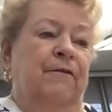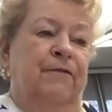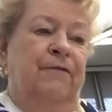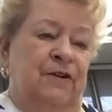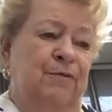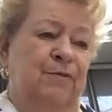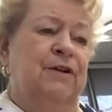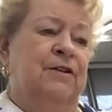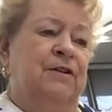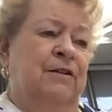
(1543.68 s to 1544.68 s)
For
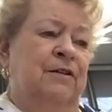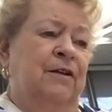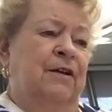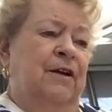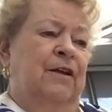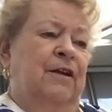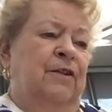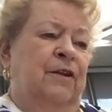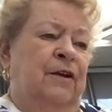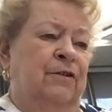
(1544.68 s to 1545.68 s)
summarizing,
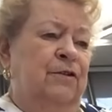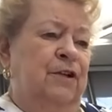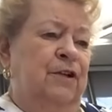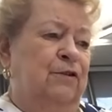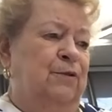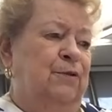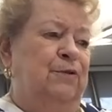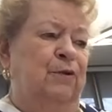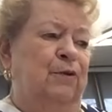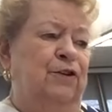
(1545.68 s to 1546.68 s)
the other
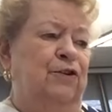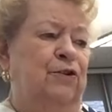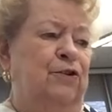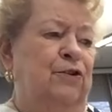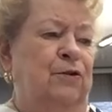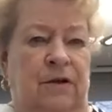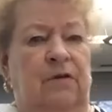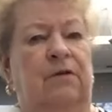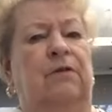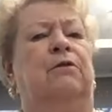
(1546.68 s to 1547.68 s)
townships are registered in
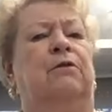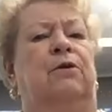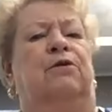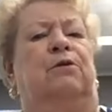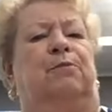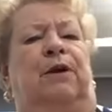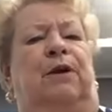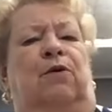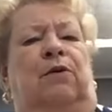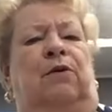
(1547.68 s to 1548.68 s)
you know those
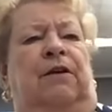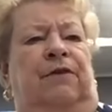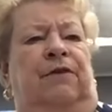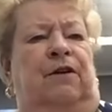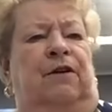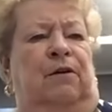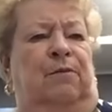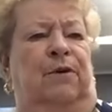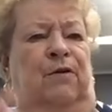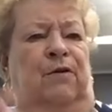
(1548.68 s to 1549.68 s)
big old heavy dark
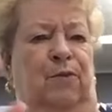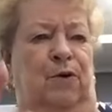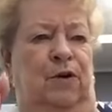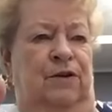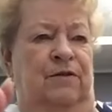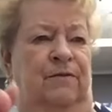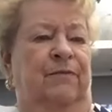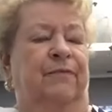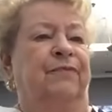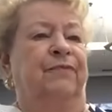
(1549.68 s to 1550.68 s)
brown books,
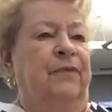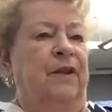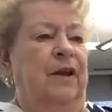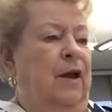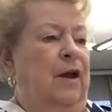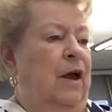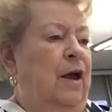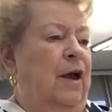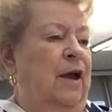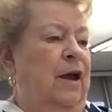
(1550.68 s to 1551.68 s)

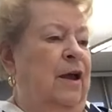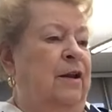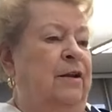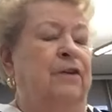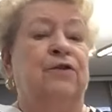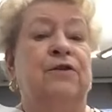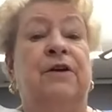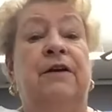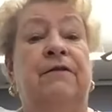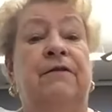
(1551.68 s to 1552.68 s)
and it just
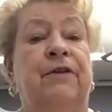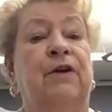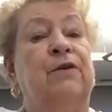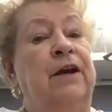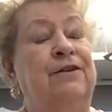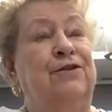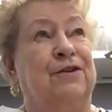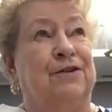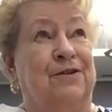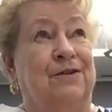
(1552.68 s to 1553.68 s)
gave their
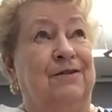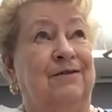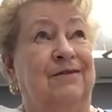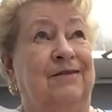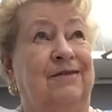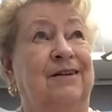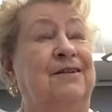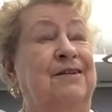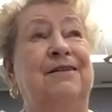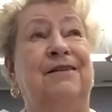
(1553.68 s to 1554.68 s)
ages. It
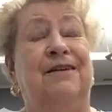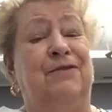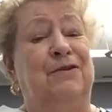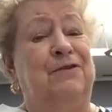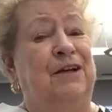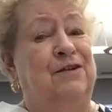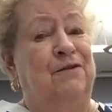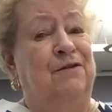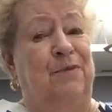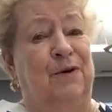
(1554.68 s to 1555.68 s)
didn't give their dates
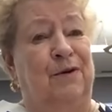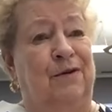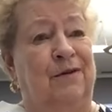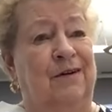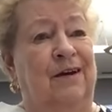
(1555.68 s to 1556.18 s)
of birth.